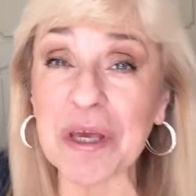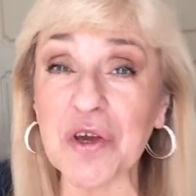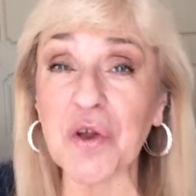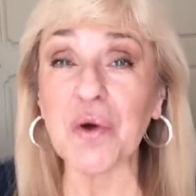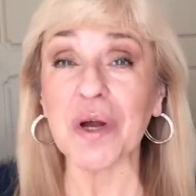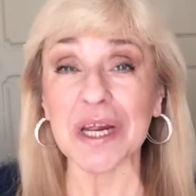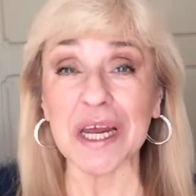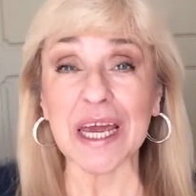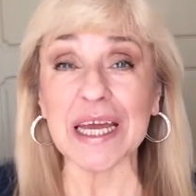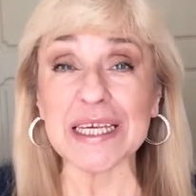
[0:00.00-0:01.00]
and you're not going
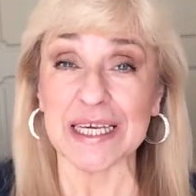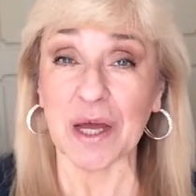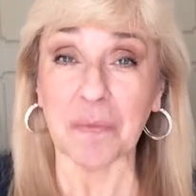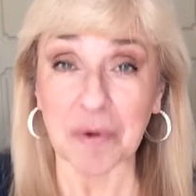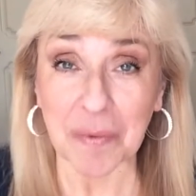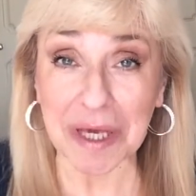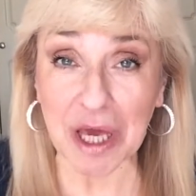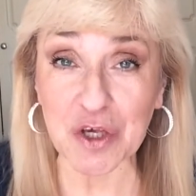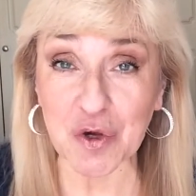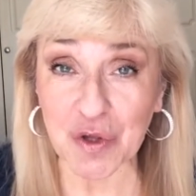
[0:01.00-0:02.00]
to get to know me with
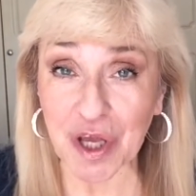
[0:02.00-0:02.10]
yes or